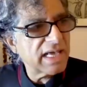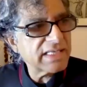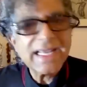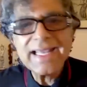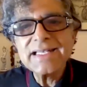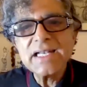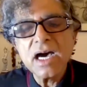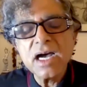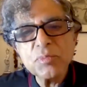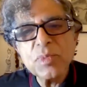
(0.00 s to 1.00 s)
that
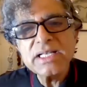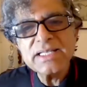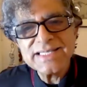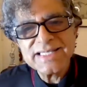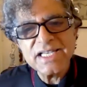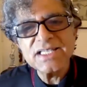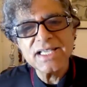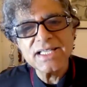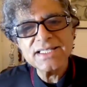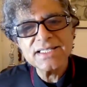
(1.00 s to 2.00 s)
in urban
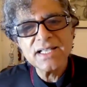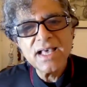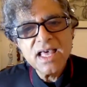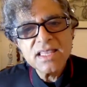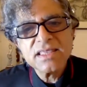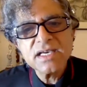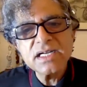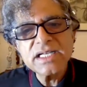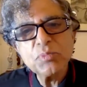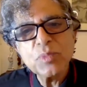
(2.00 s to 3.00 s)
cities,
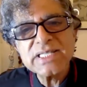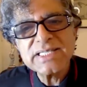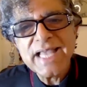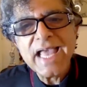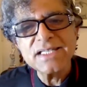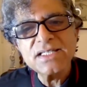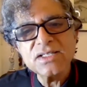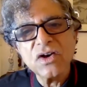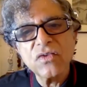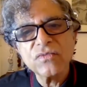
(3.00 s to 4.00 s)

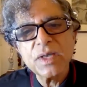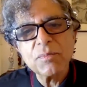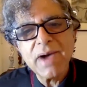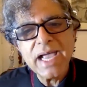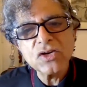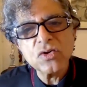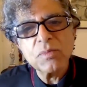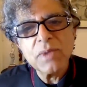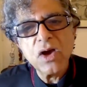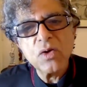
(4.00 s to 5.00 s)
30% of the
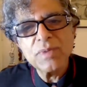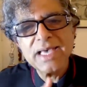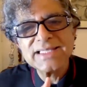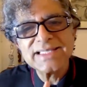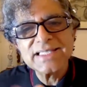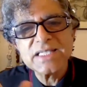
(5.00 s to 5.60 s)
microbiome has